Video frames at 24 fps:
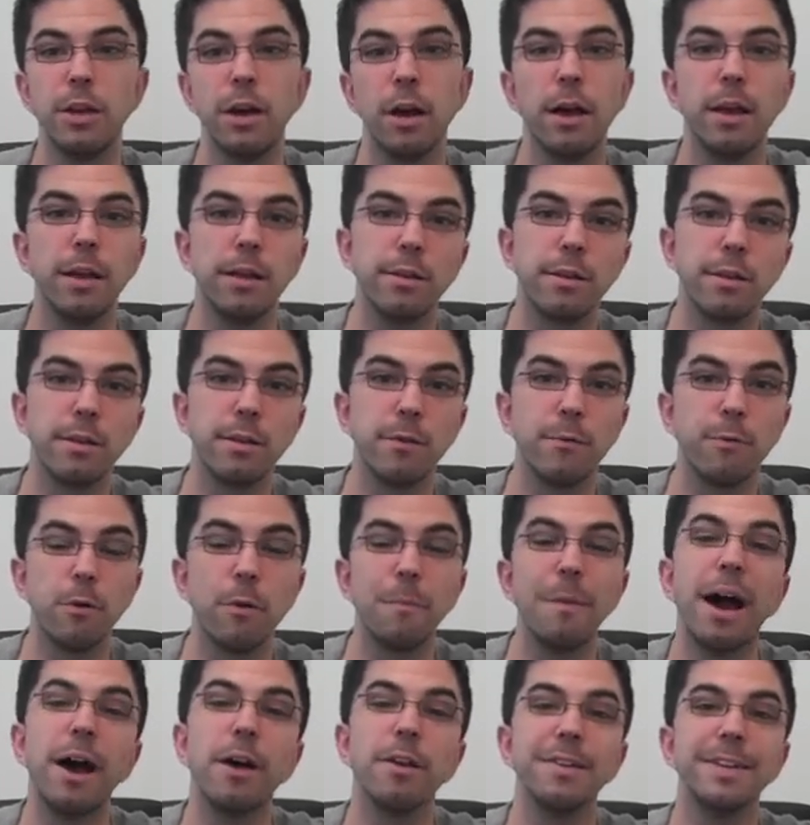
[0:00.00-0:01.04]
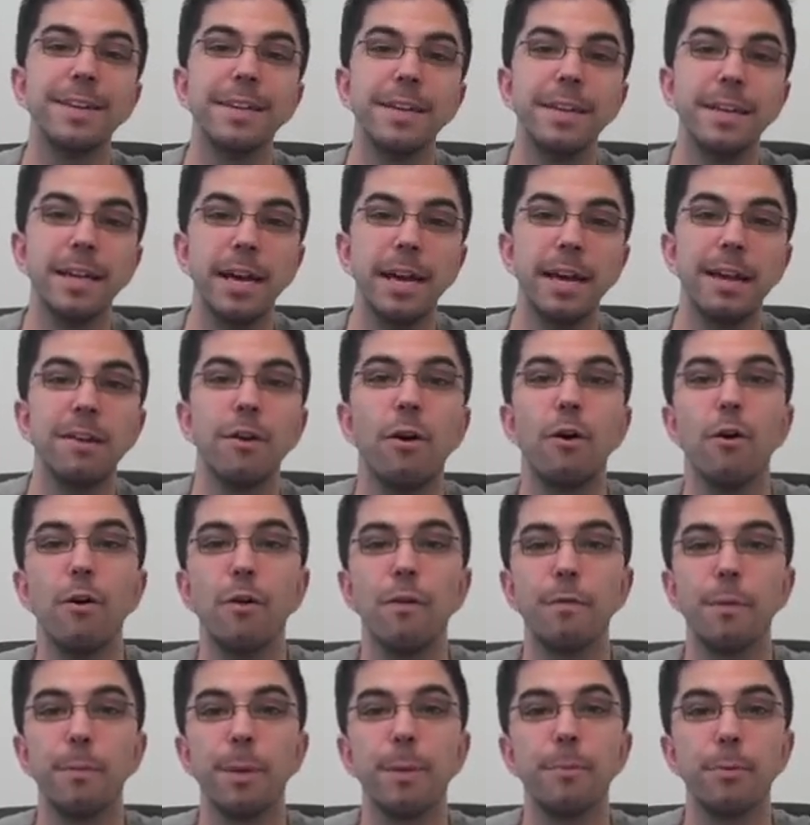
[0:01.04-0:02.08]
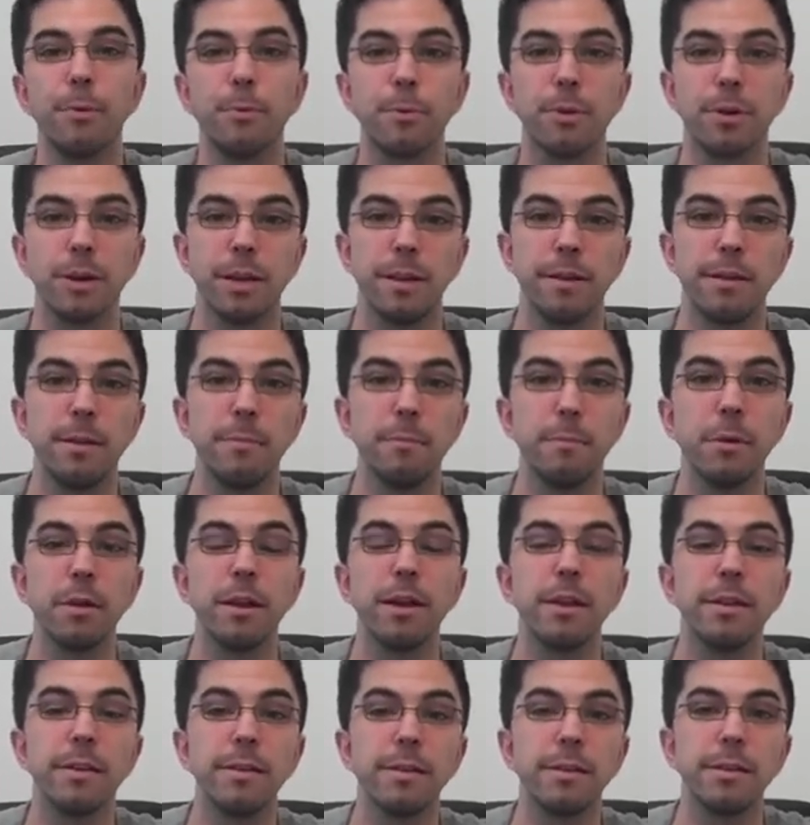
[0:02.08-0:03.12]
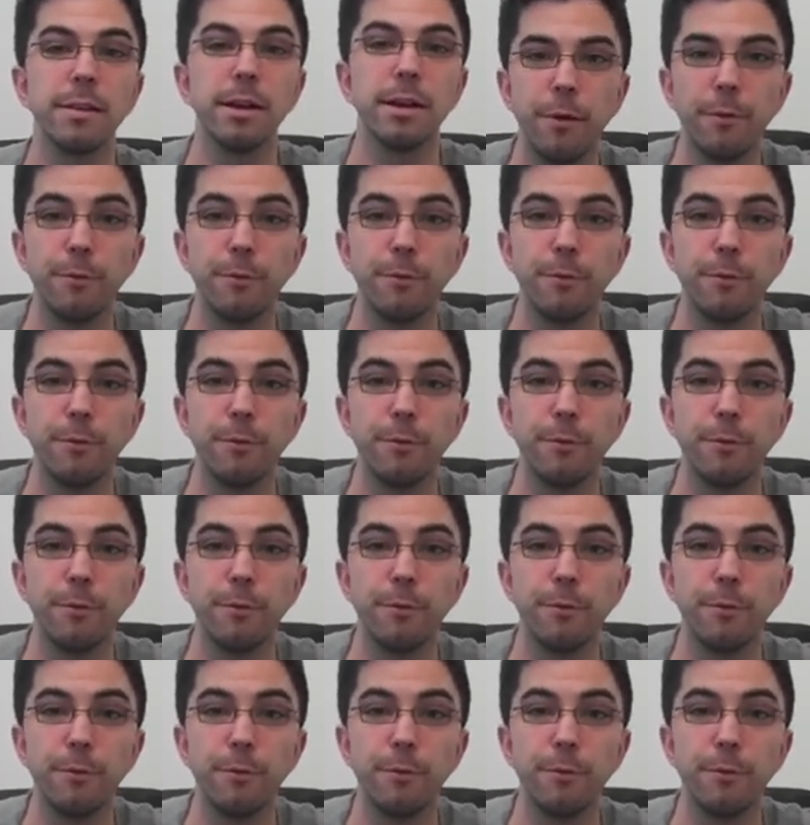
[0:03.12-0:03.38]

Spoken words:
it's just a formality and all of the paperwork is in place.